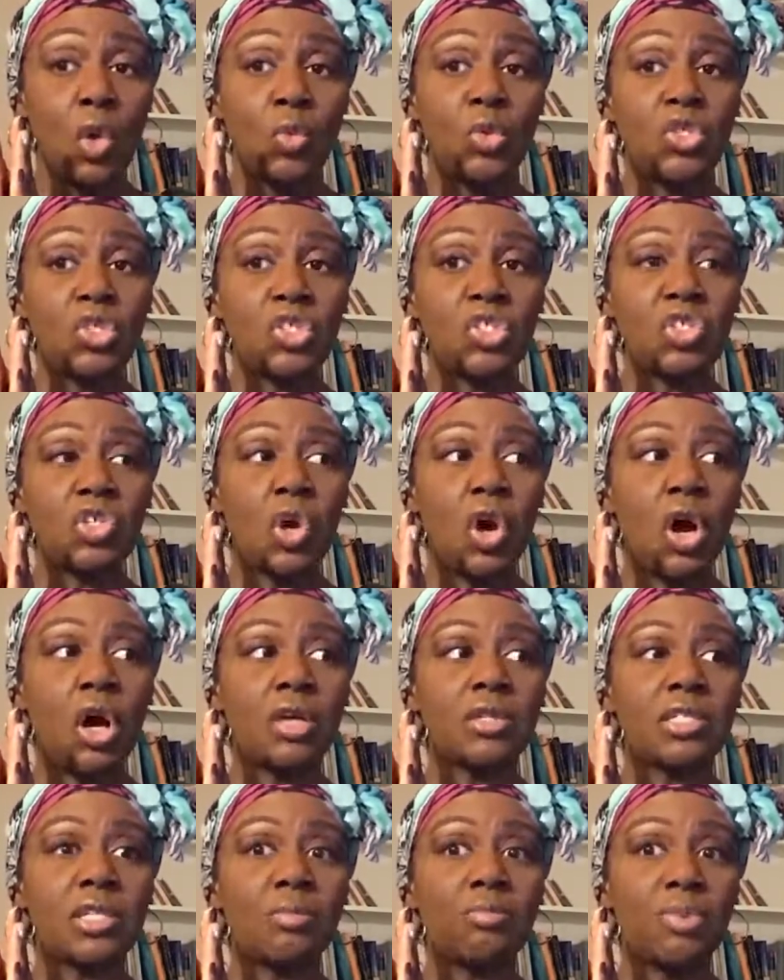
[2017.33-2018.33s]
which is
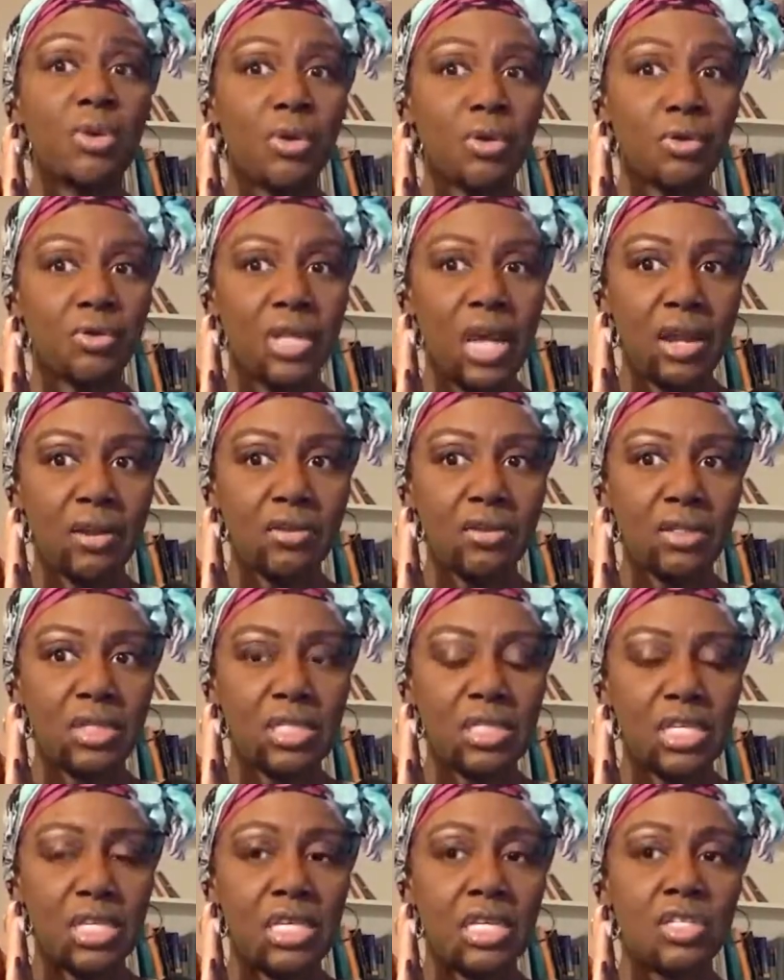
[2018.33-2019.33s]
causing periodontal
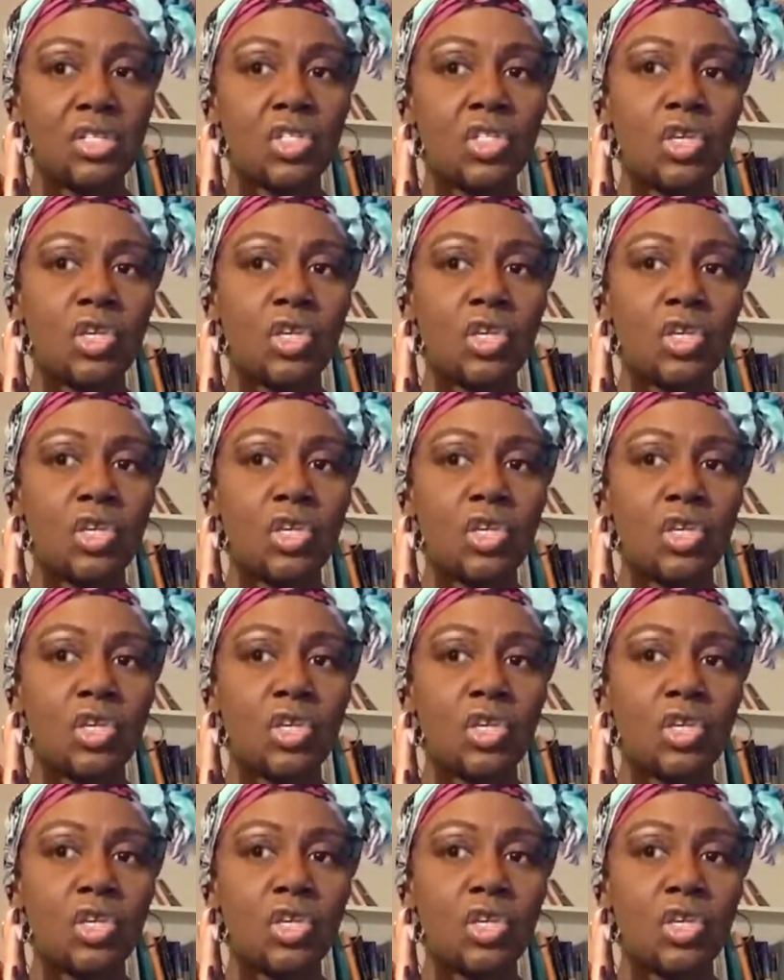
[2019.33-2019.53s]
disease.